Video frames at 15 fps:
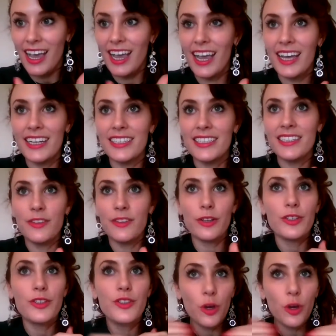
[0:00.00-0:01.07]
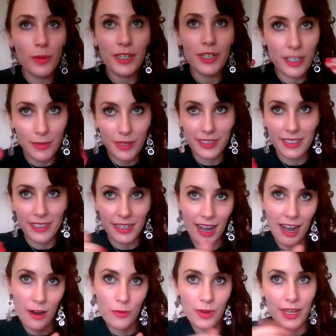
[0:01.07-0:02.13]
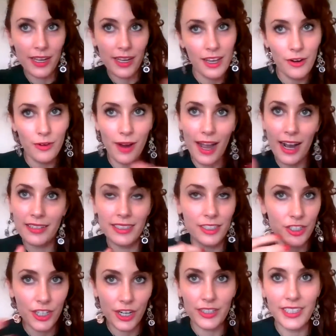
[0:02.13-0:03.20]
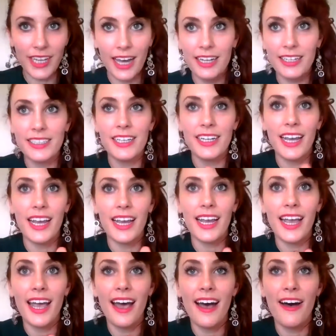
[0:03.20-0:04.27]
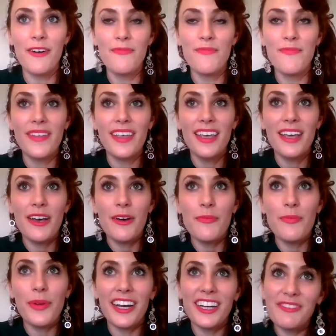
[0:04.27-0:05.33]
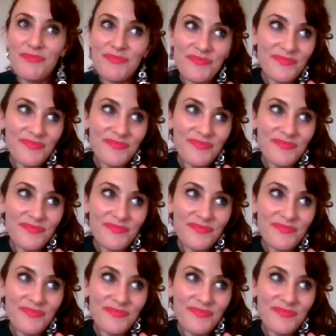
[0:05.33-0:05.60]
And there's so much complexity in how we interact and share data today. Um, but